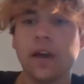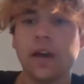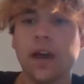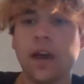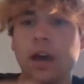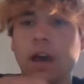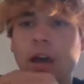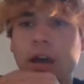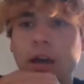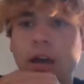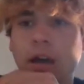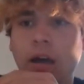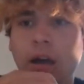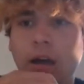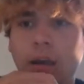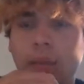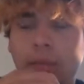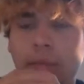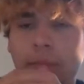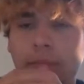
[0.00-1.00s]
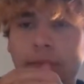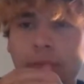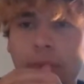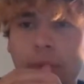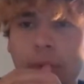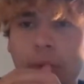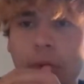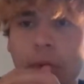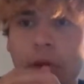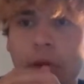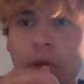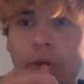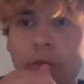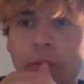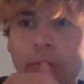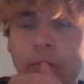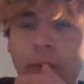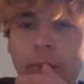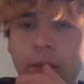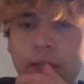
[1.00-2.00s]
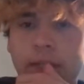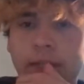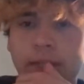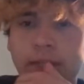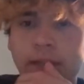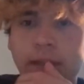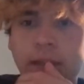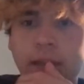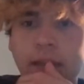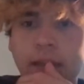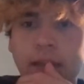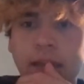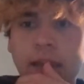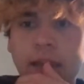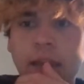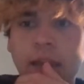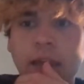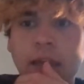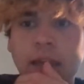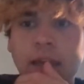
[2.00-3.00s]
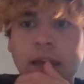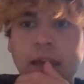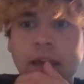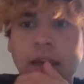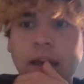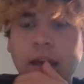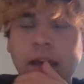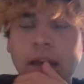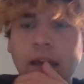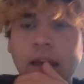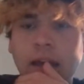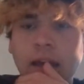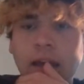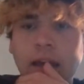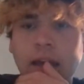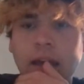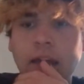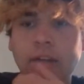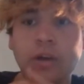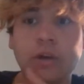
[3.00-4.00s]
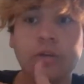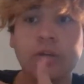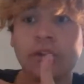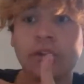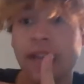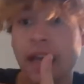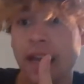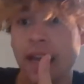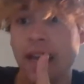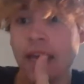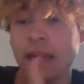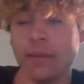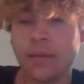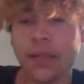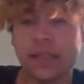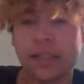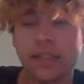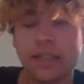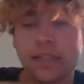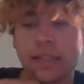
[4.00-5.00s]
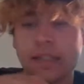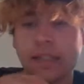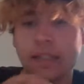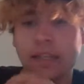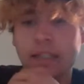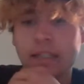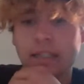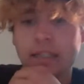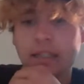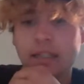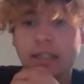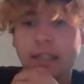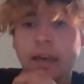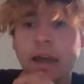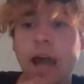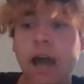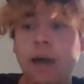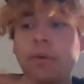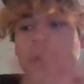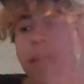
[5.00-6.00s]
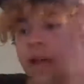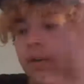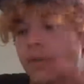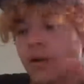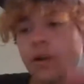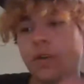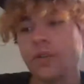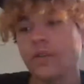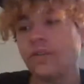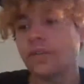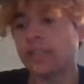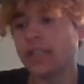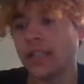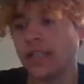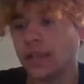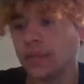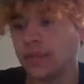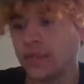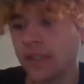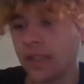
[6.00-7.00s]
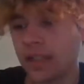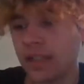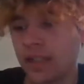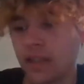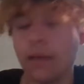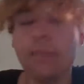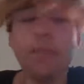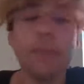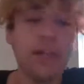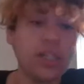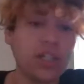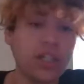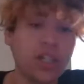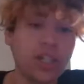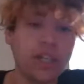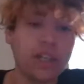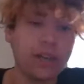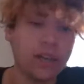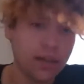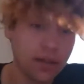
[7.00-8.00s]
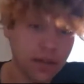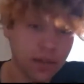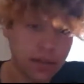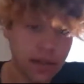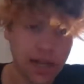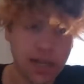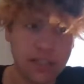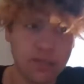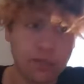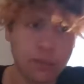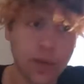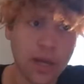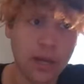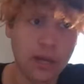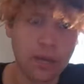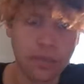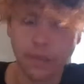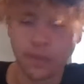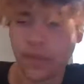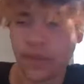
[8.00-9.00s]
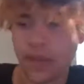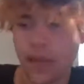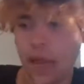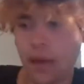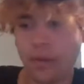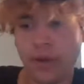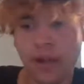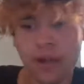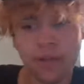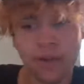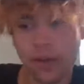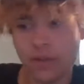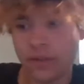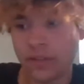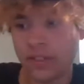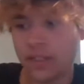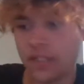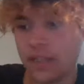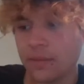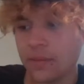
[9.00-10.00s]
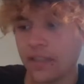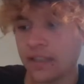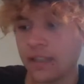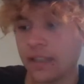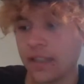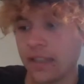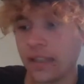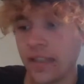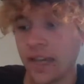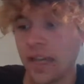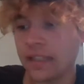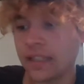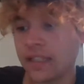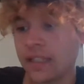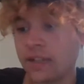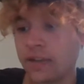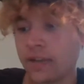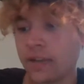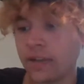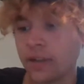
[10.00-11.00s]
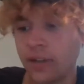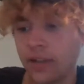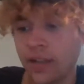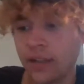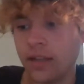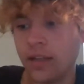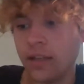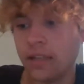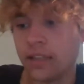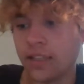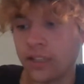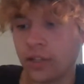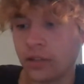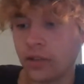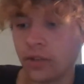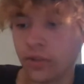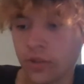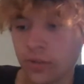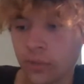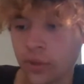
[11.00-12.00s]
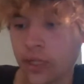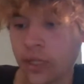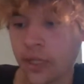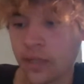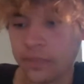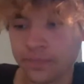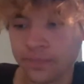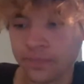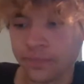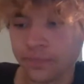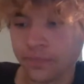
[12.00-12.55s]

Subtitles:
Who am I missing? Notre Dame, that's 6. I would have all those teams in Michigan as well. I would have all those teams in that tier, in tier 3.